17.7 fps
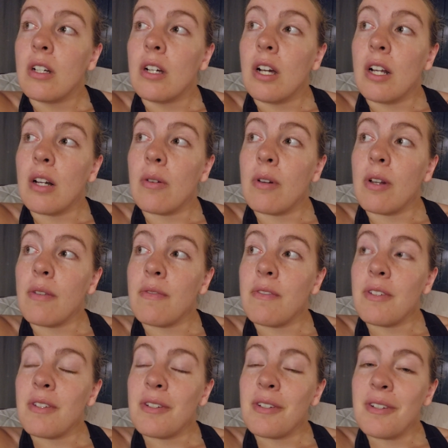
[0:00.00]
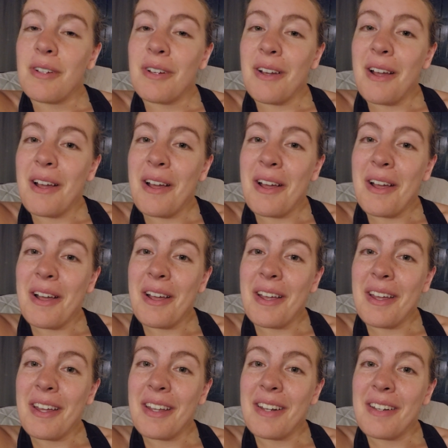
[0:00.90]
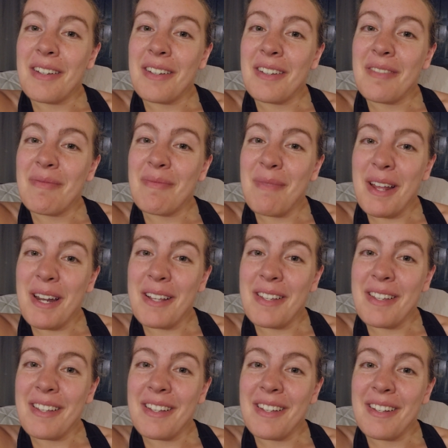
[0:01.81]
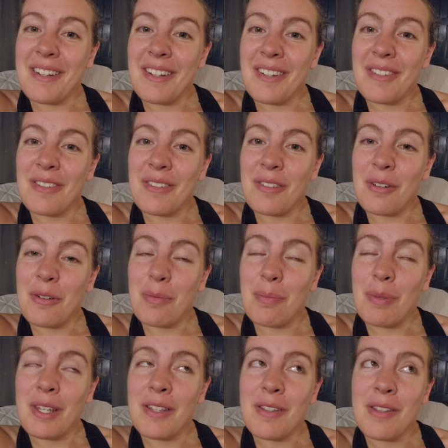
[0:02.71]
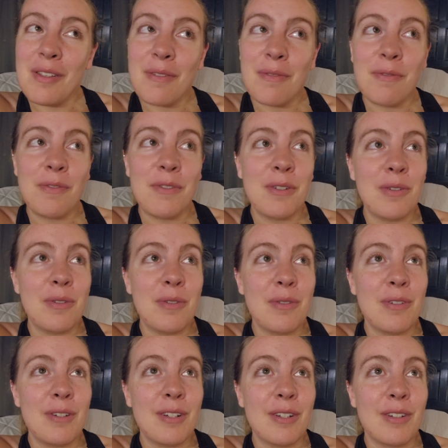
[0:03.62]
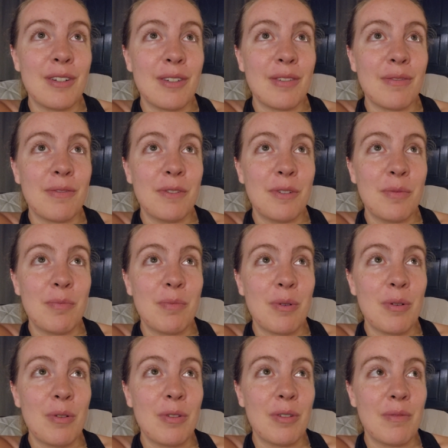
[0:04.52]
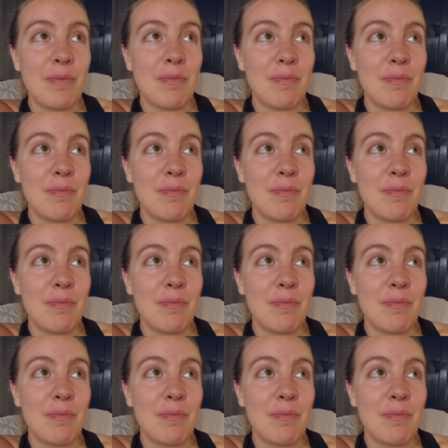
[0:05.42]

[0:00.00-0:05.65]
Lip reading: I don't have to hide medicine under little pieces of food in her food bowl to